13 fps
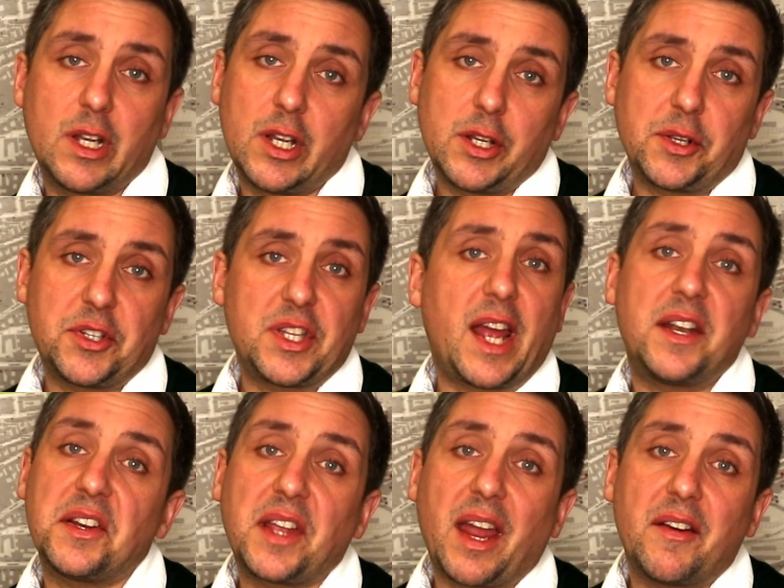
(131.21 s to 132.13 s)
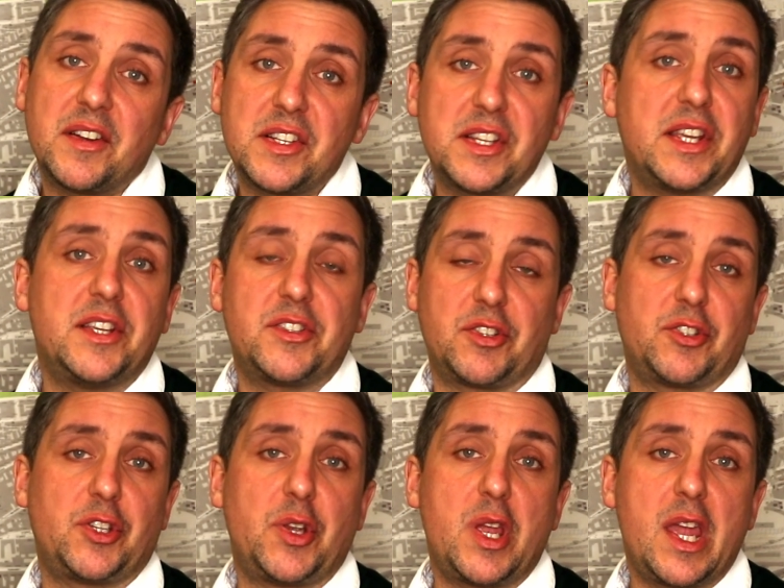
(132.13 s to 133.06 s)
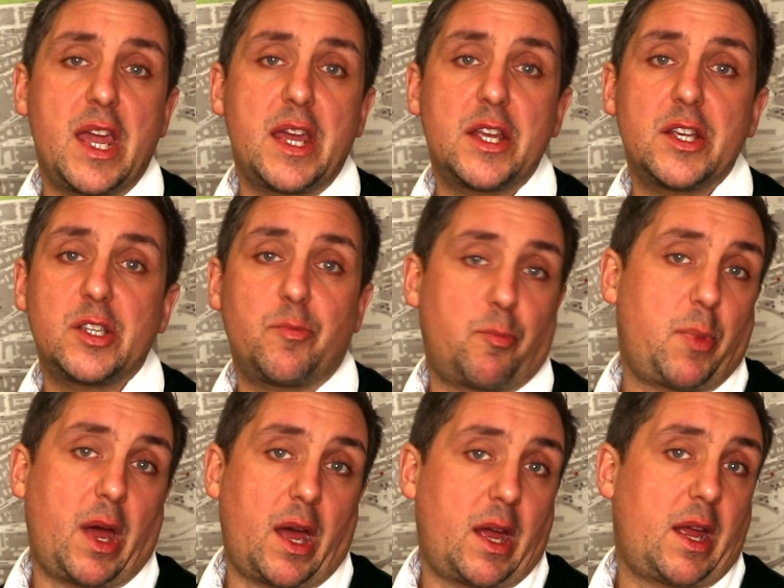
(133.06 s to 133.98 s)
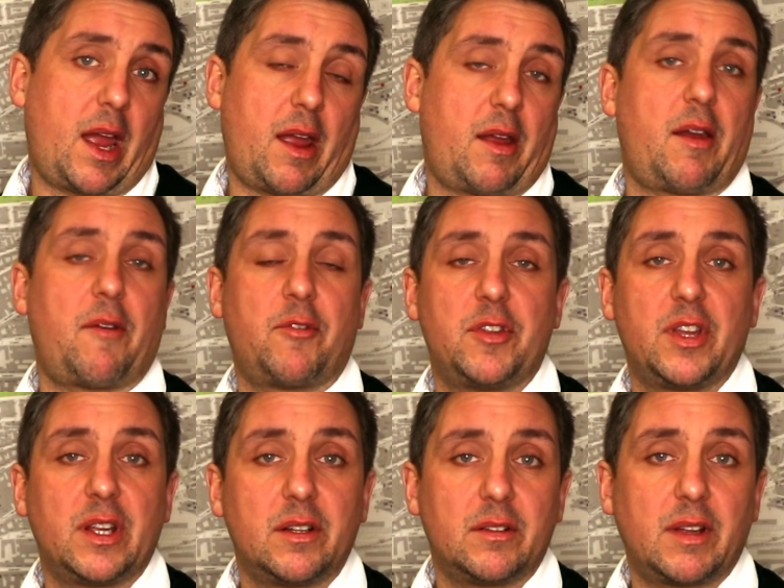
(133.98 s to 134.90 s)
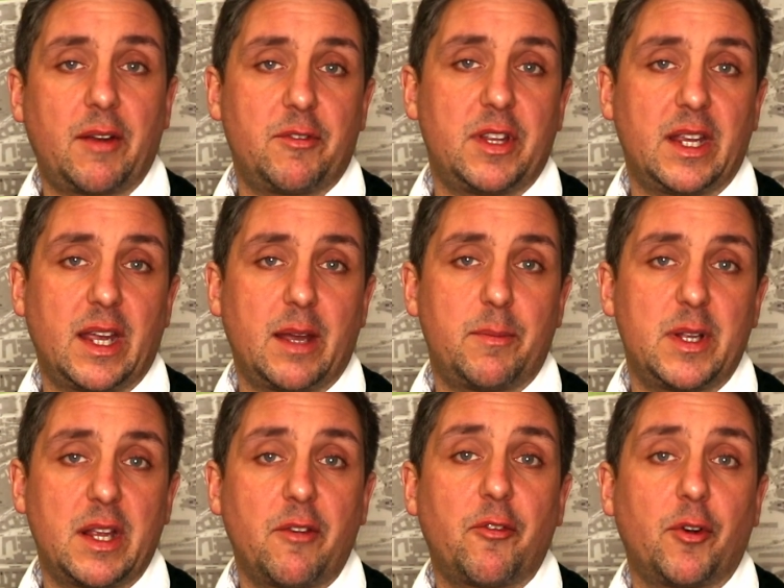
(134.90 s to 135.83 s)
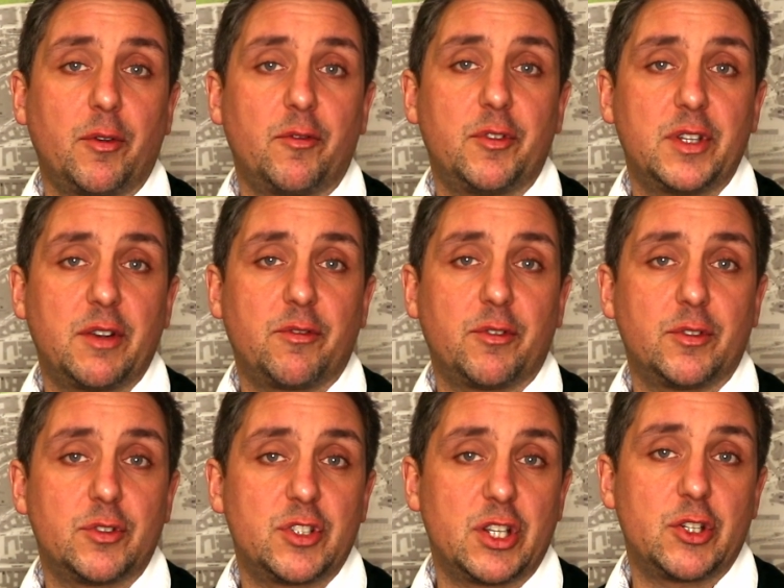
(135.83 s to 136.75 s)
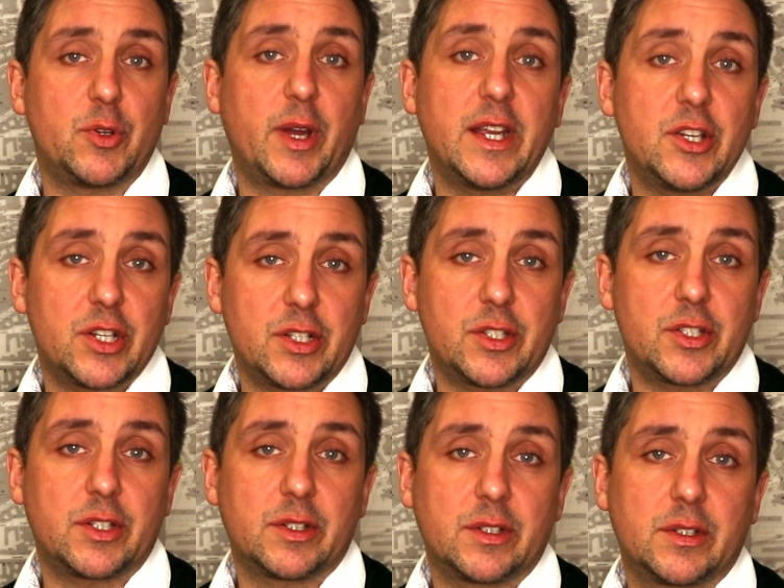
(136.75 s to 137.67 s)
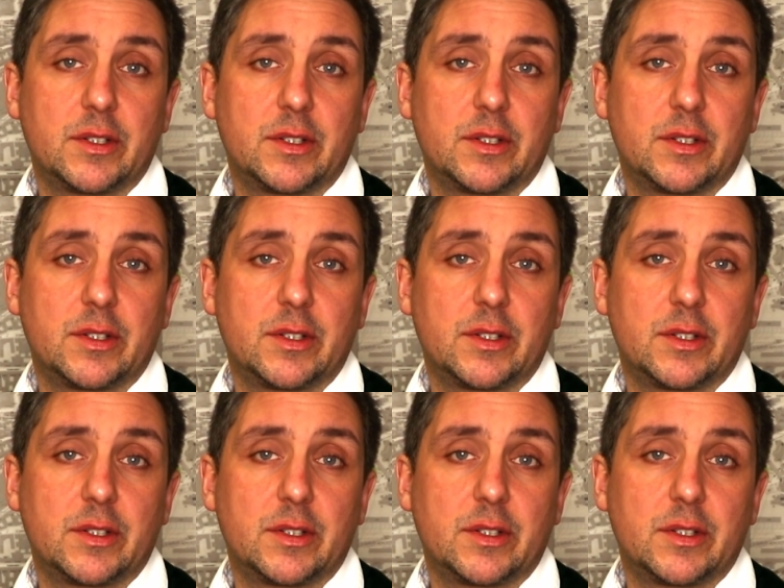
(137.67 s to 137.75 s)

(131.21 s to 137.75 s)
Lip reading: Your standard guarantees are 2 years, but everything can be different for different situations.